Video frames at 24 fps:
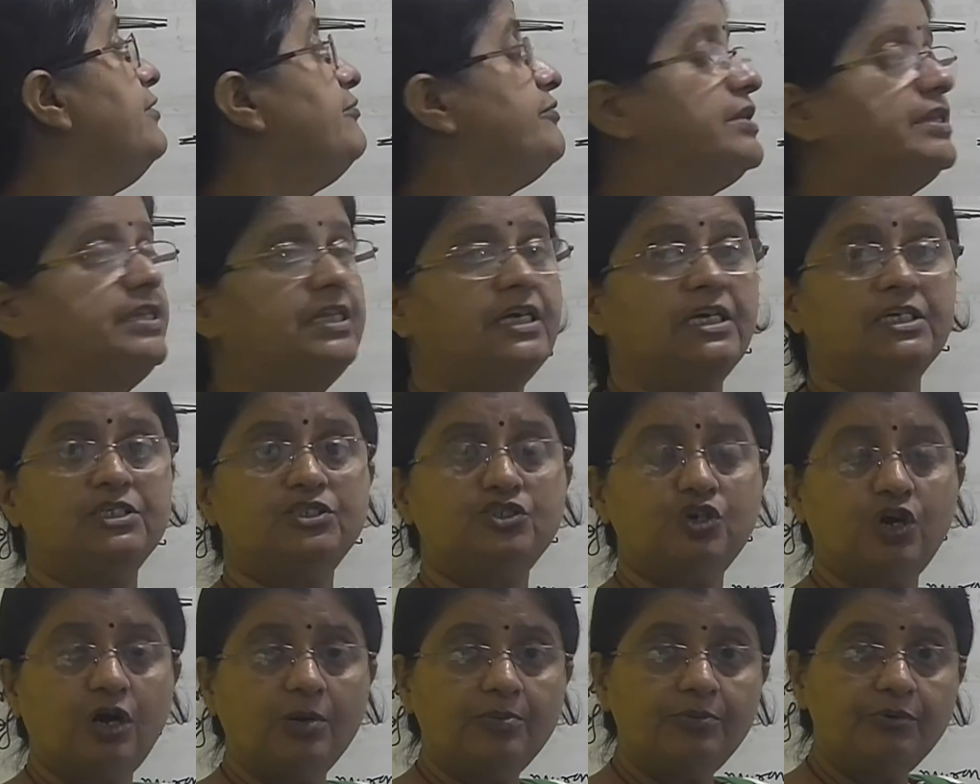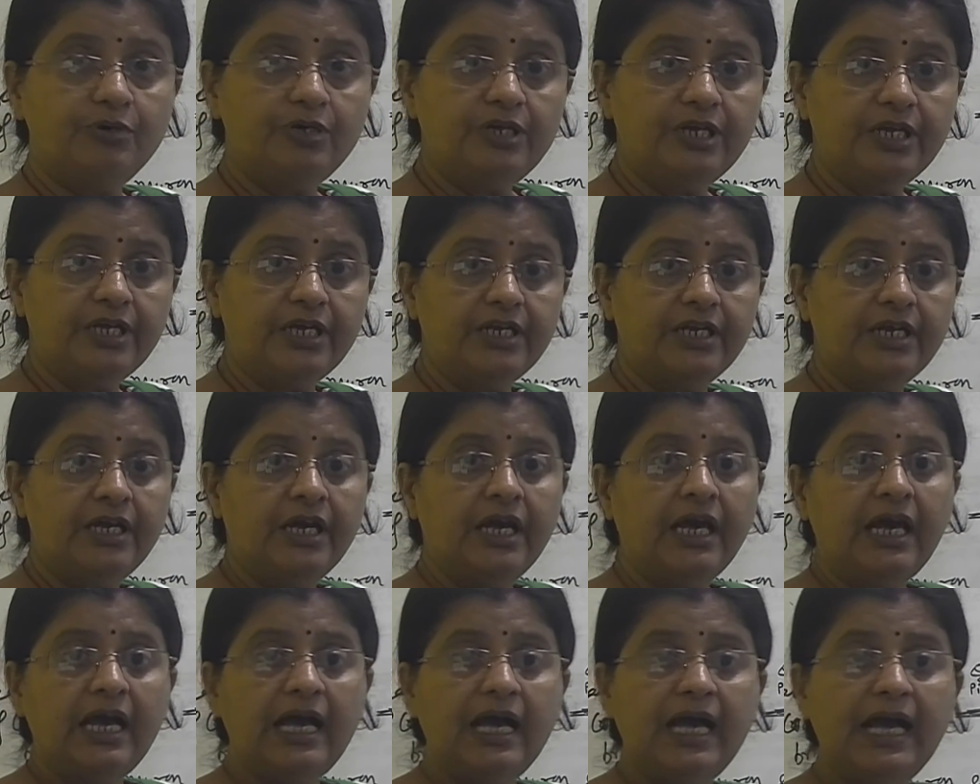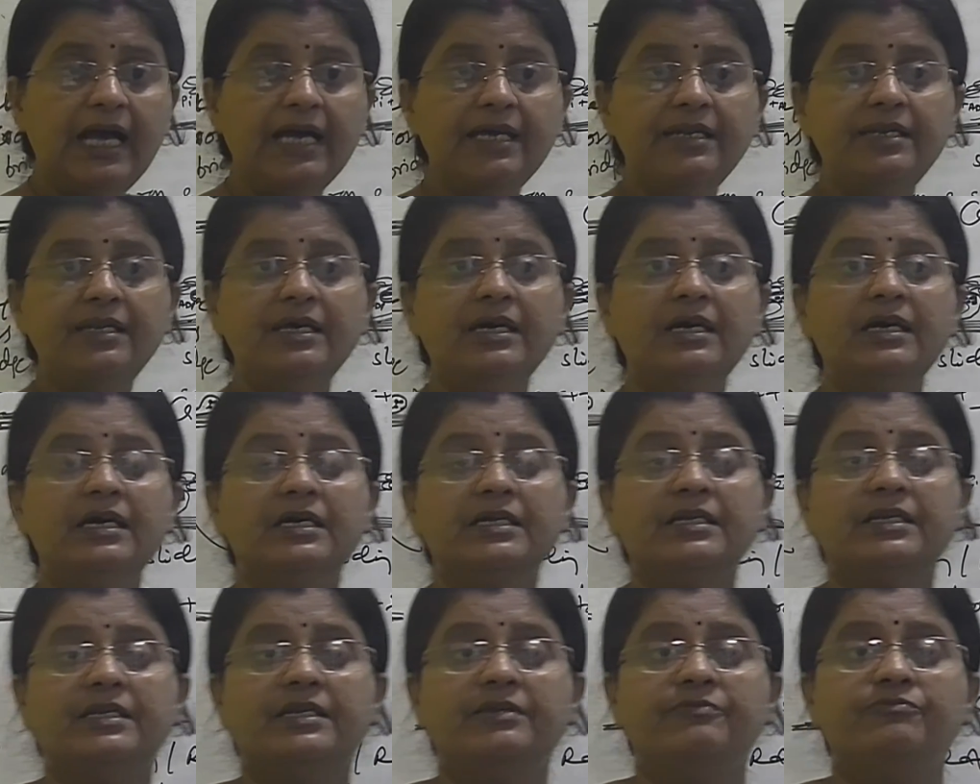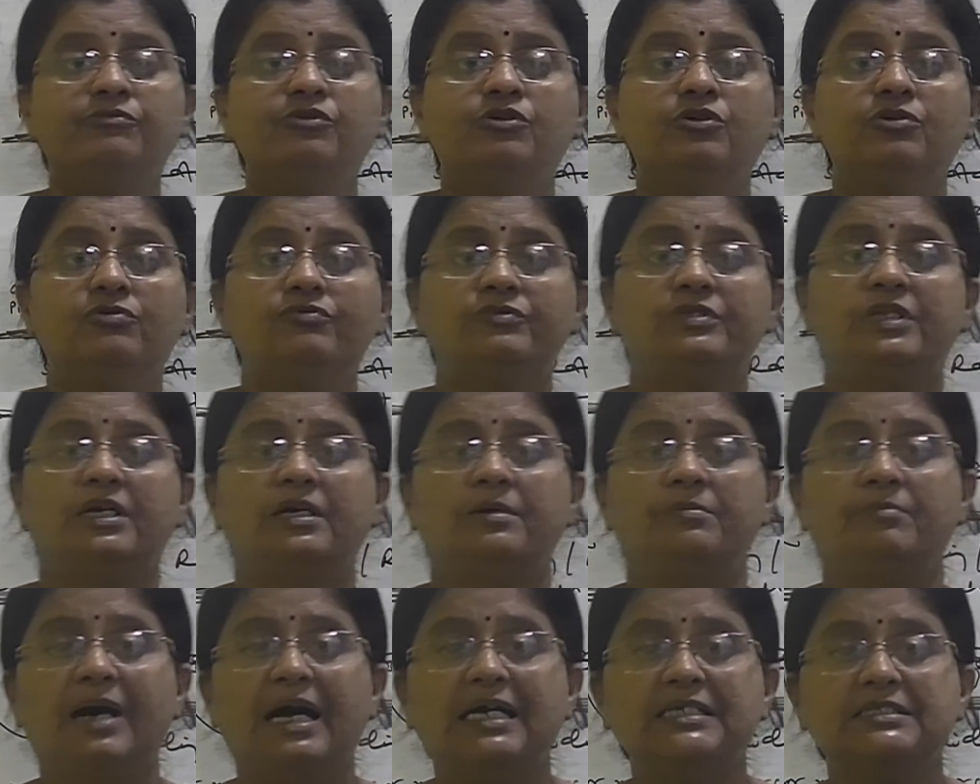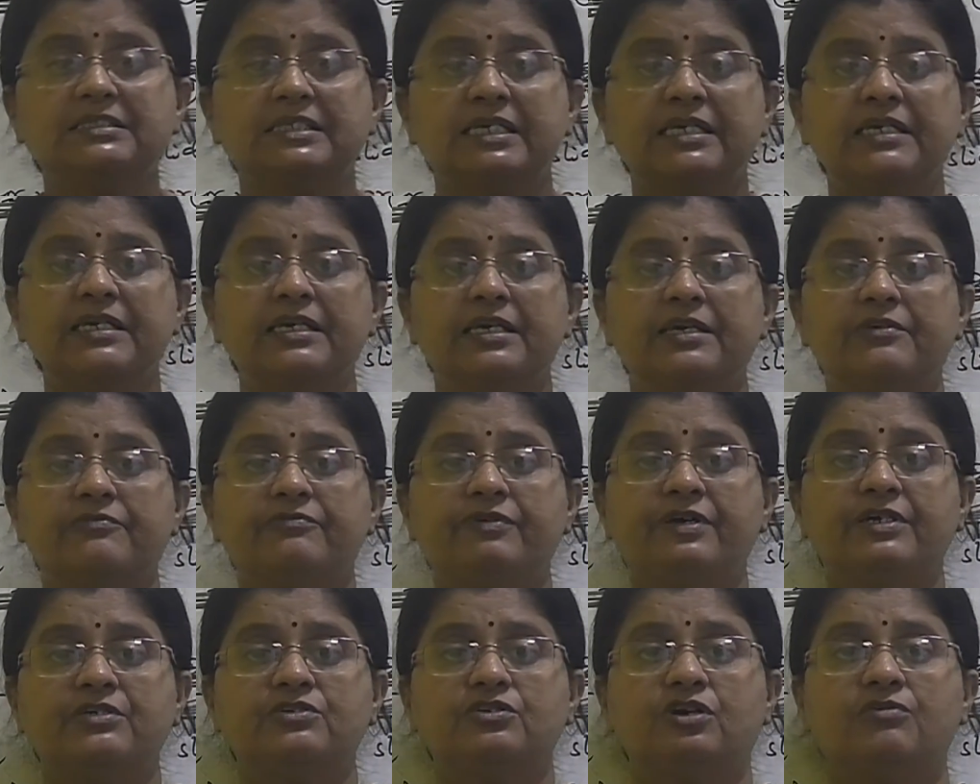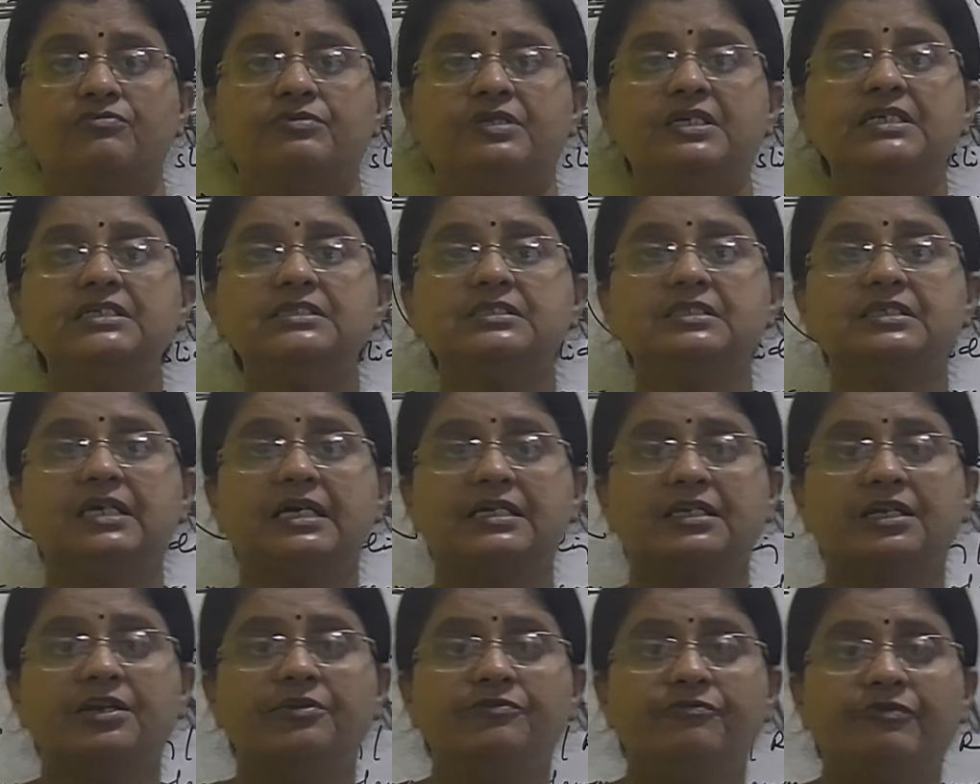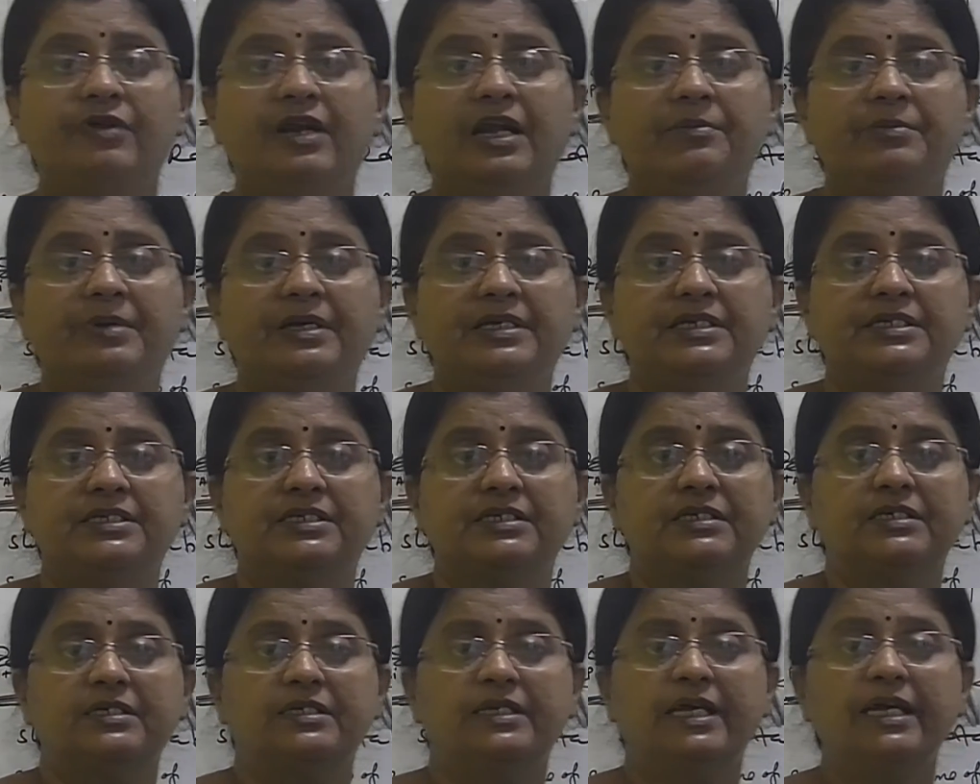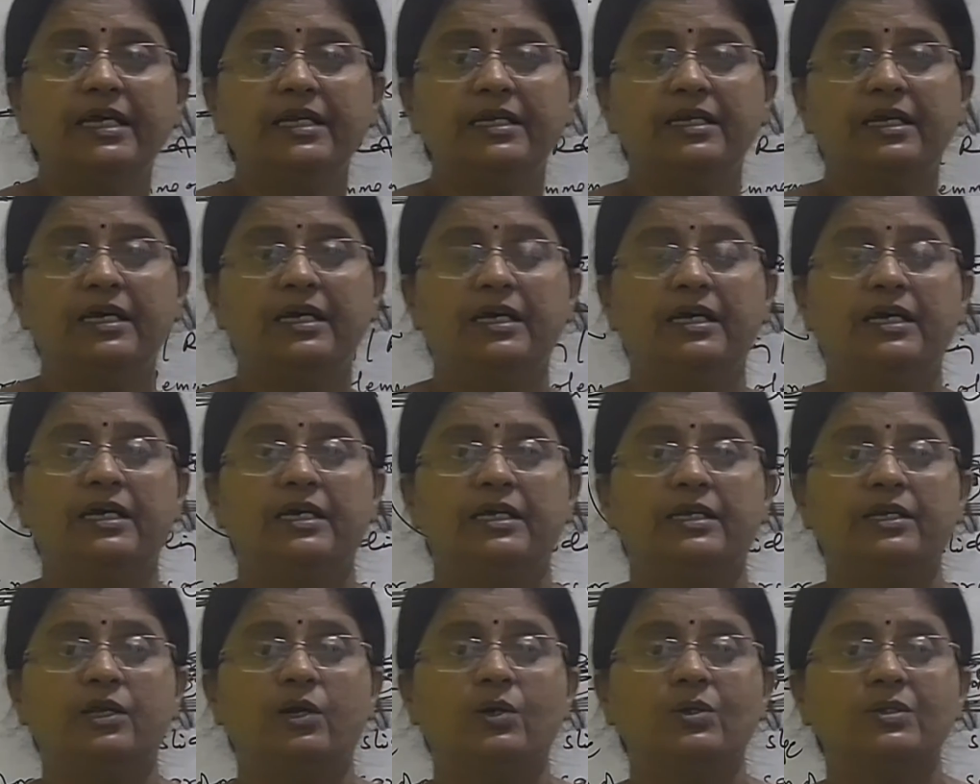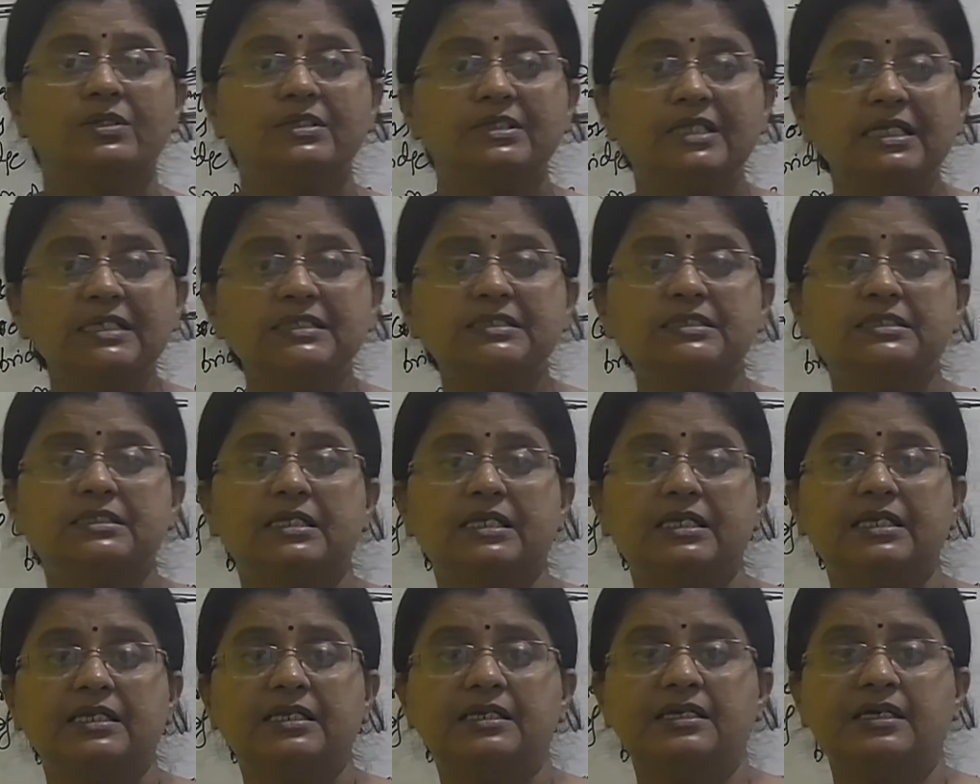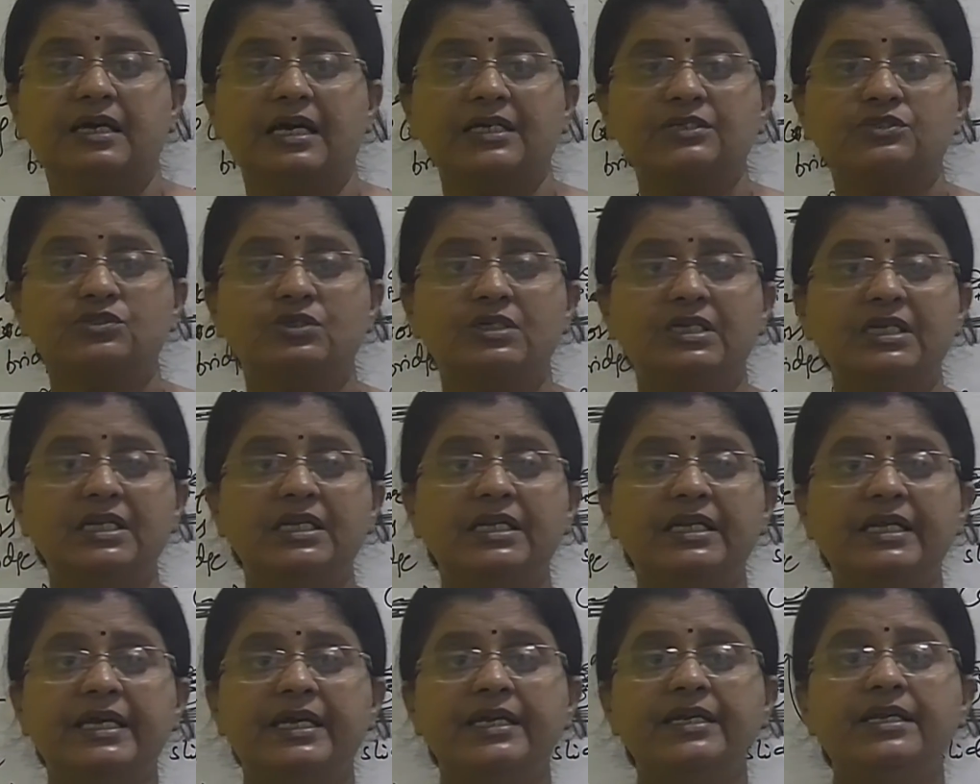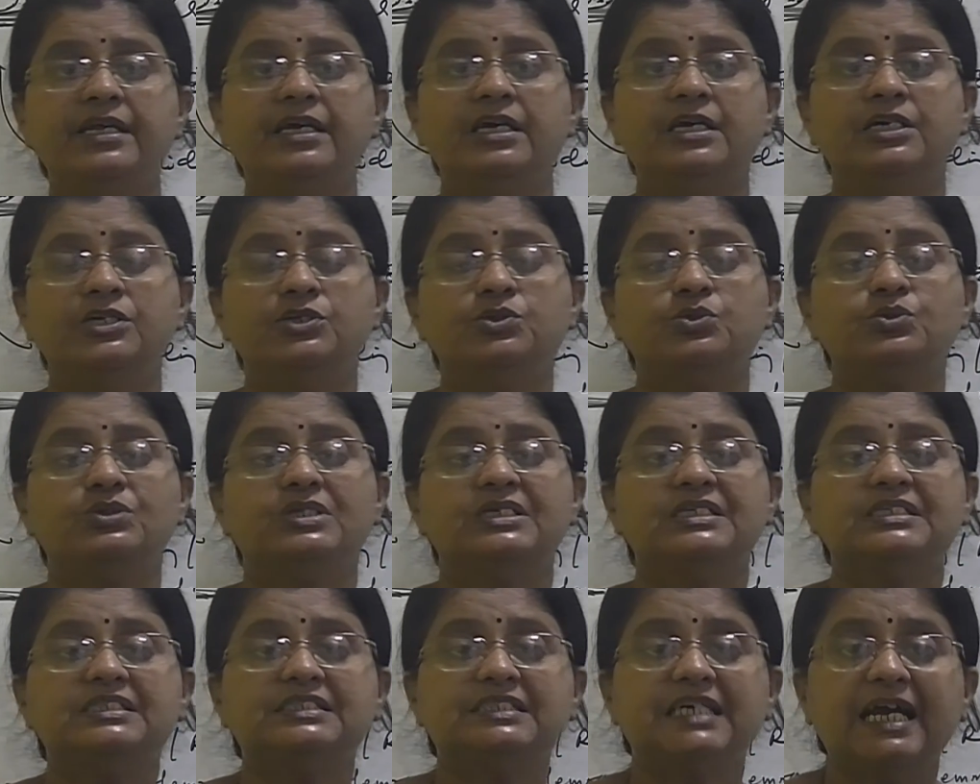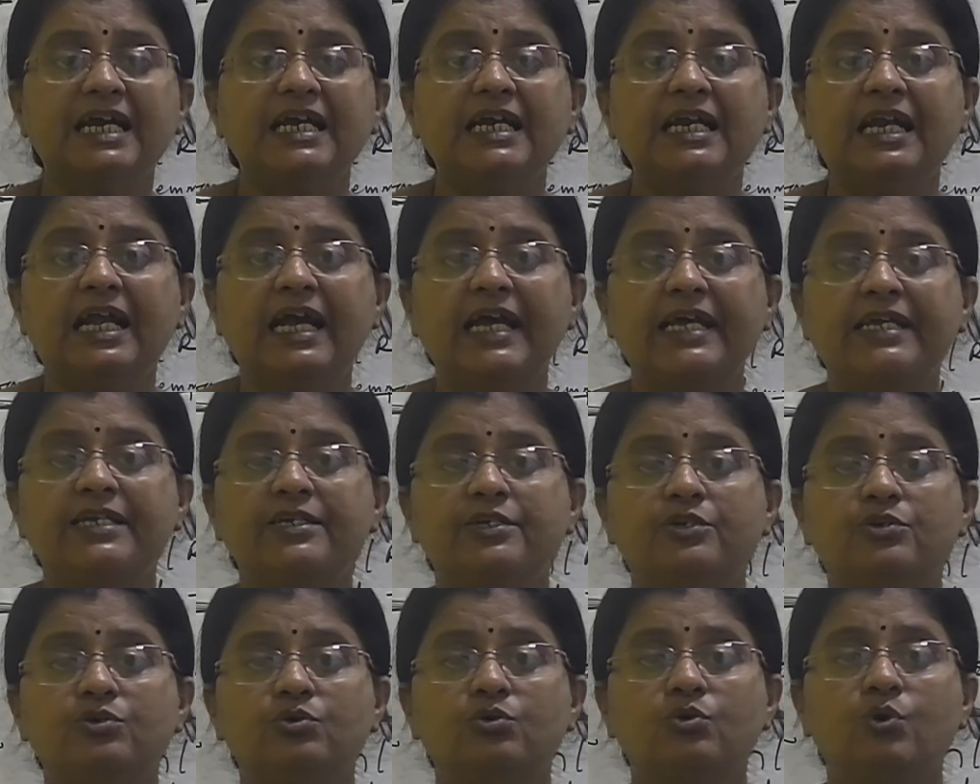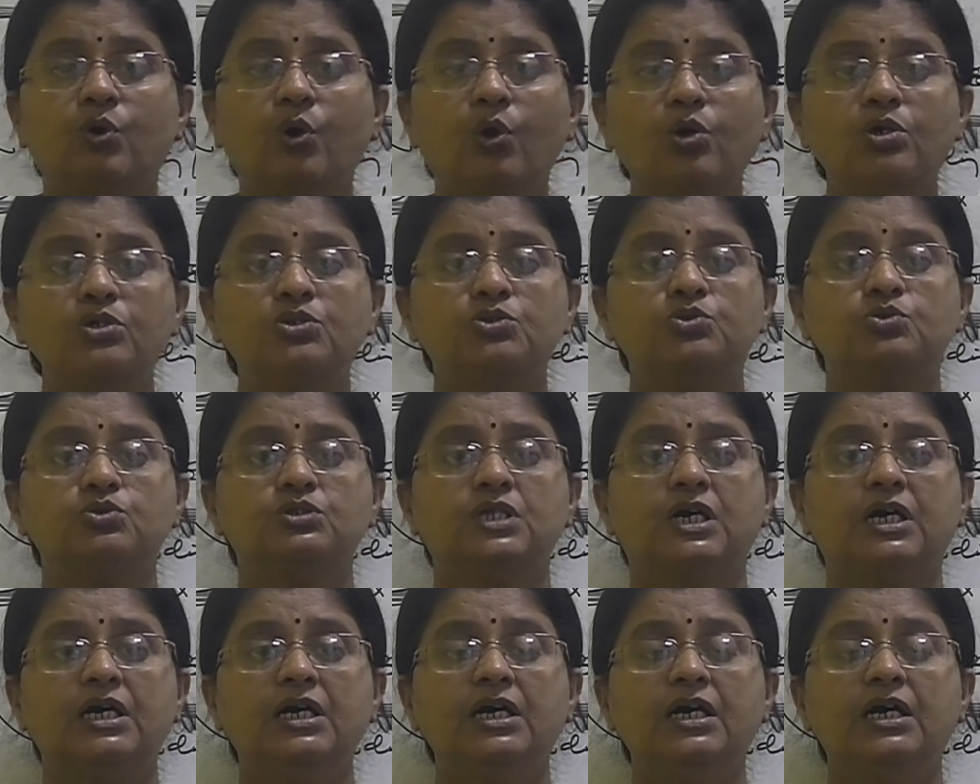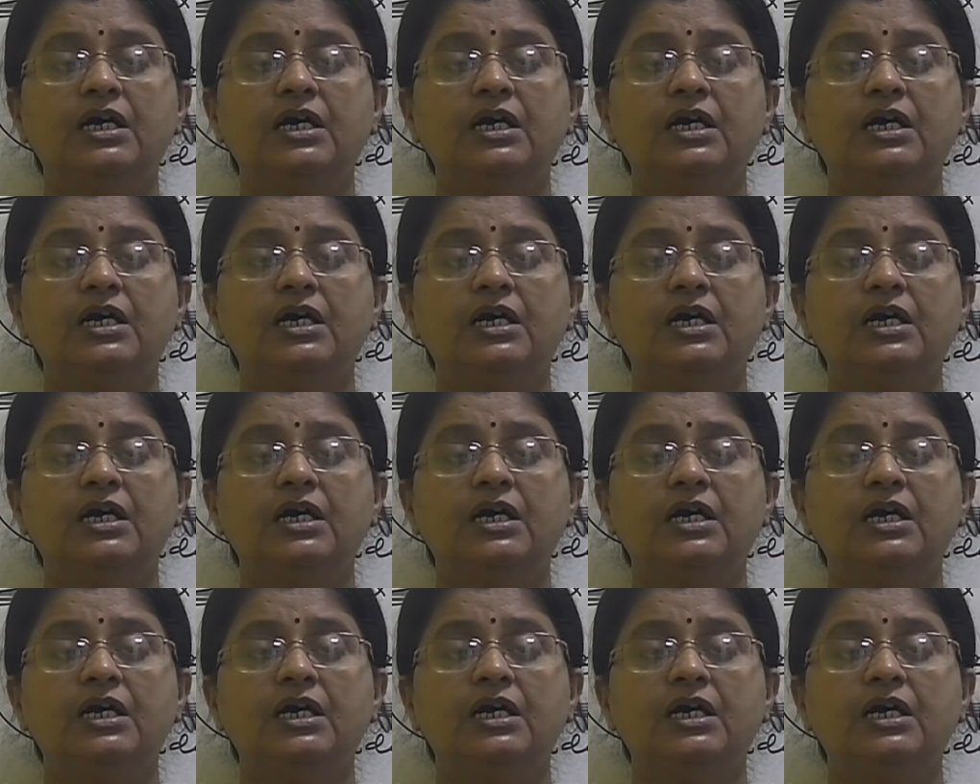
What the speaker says: with the troponin and remove the masking effect of this filament, right? Now this actually lead to the Z line to go to the